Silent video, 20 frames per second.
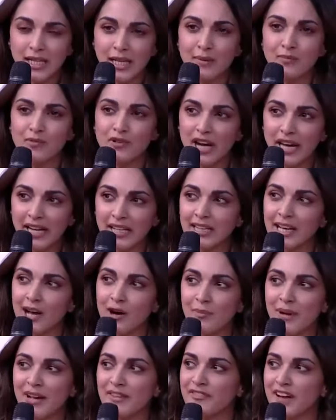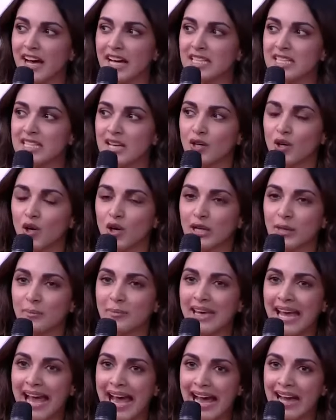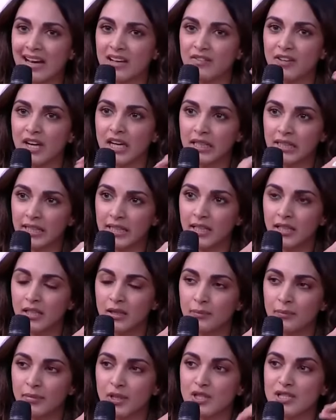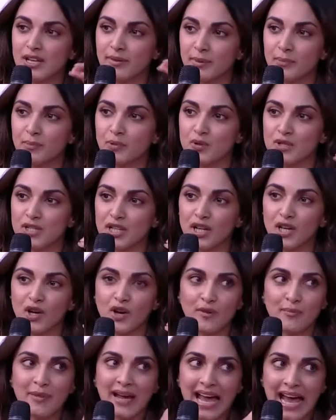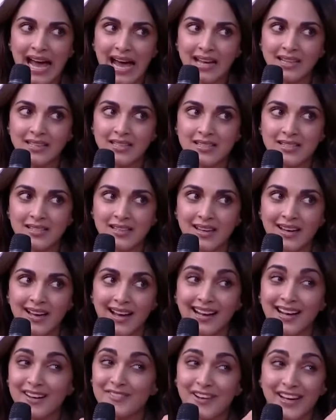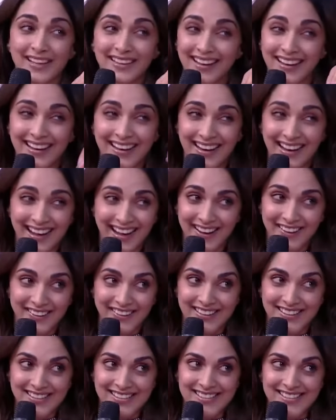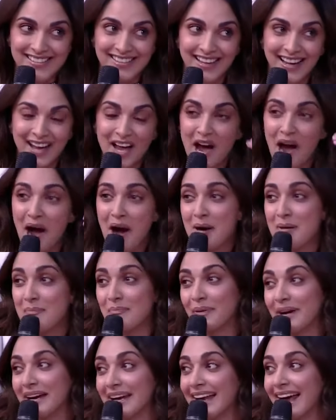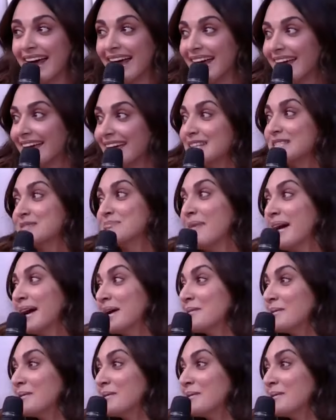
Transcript: game. Right now, my fans are calling me Advani because I've been posting a lot of my ads, and I find that hilarious. That is kind of funny. But, like, it's my